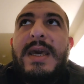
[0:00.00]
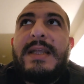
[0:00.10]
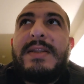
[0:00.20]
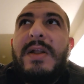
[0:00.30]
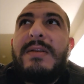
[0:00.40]

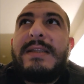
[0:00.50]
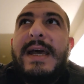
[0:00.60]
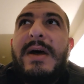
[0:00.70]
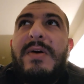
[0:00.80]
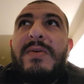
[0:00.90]
It dulled
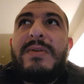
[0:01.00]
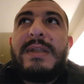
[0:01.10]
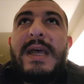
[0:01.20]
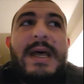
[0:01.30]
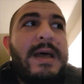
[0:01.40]

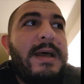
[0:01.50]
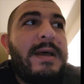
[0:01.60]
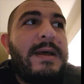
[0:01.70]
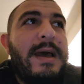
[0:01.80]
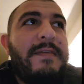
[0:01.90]
down
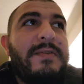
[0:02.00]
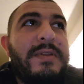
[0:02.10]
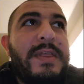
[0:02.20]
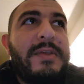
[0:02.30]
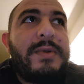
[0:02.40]
after
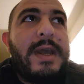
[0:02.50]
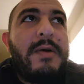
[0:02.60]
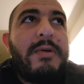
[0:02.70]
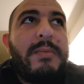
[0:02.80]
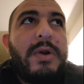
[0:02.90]
the 3
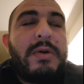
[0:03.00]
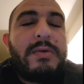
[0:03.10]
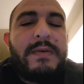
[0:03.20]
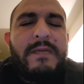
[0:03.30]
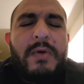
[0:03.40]
hour mark
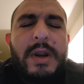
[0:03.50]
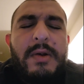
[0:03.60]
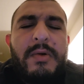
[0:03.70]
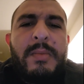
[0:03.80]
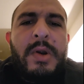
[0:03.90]
or the 4
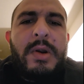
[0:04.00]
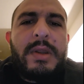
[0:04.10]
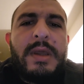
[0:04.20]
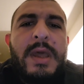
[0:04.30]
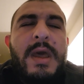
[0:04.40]
hour mark,